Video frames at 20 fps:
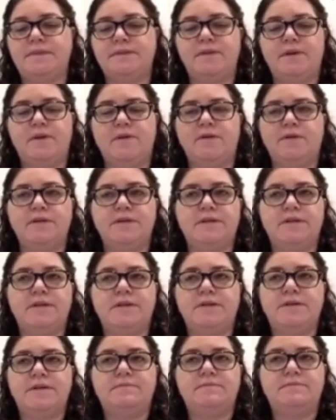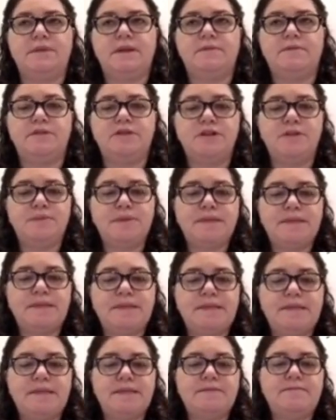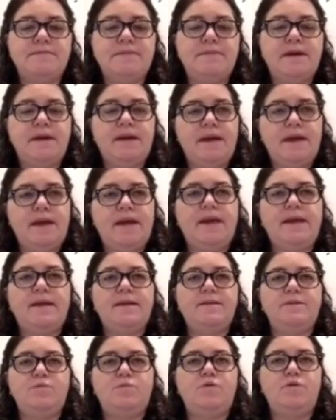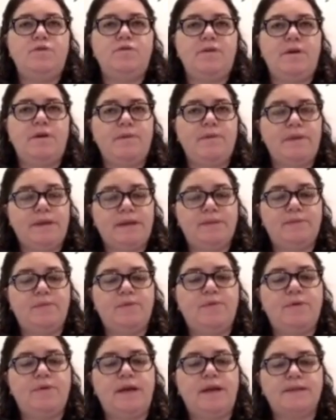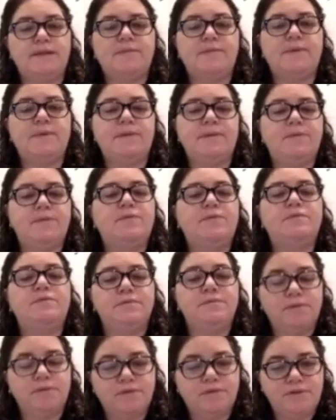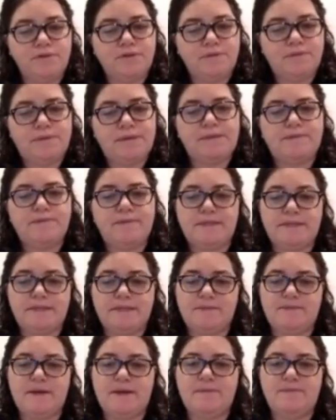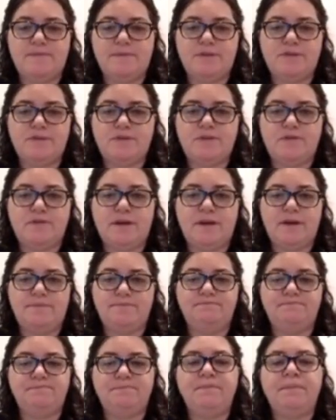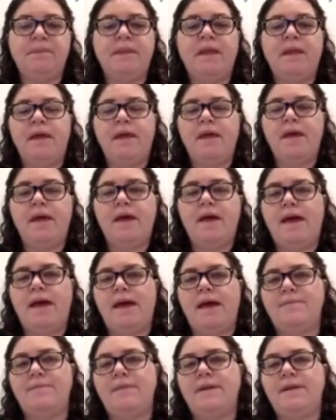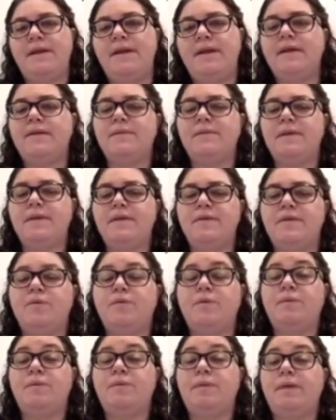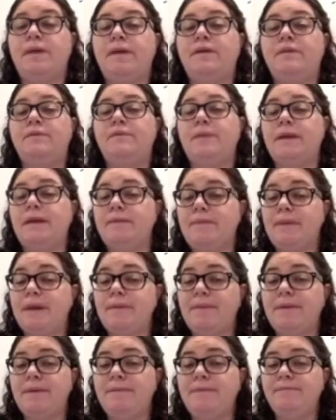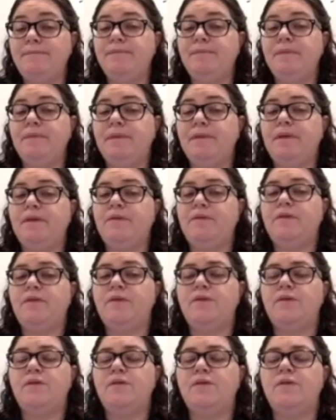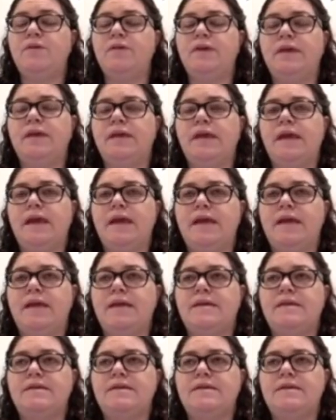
going to the middle of a shopping centre and walking around with a clipboard asking people, could you please participate in my survey? Another method would be pen and paper. So looking at